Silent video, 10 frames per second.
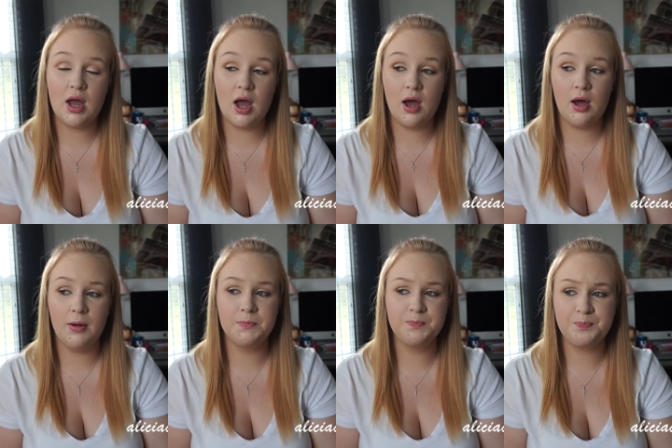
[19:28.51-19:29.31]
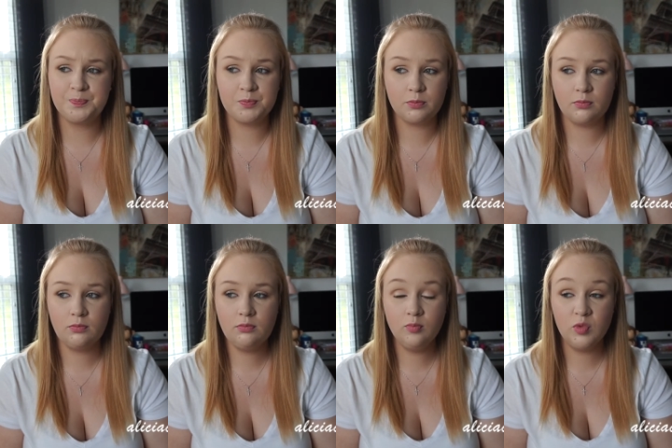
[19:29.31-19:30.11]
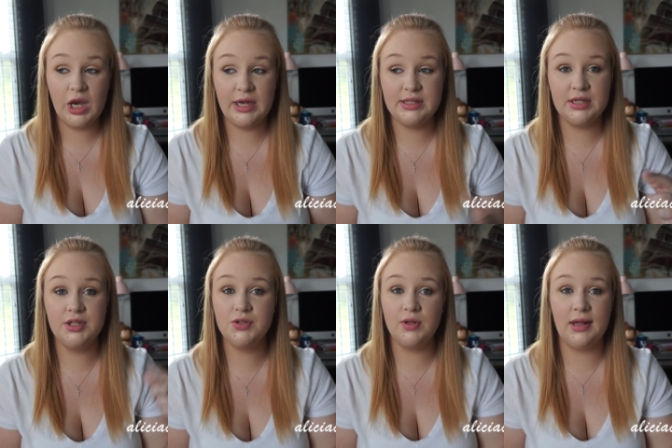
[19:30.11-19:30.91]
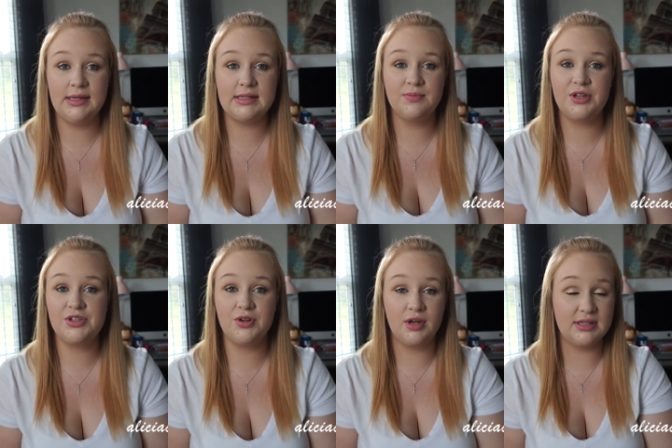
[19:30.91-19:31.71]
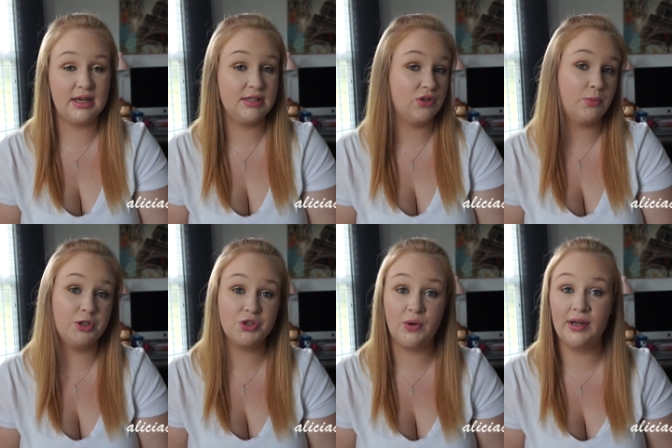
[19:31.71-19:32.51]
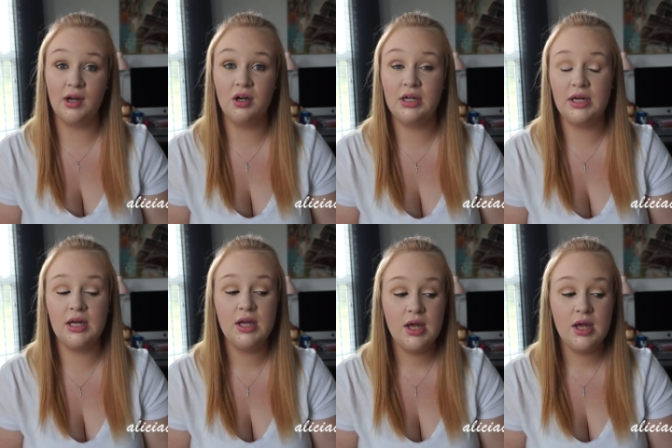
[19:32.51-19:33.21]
I didn't do it last semester because I had so much going on,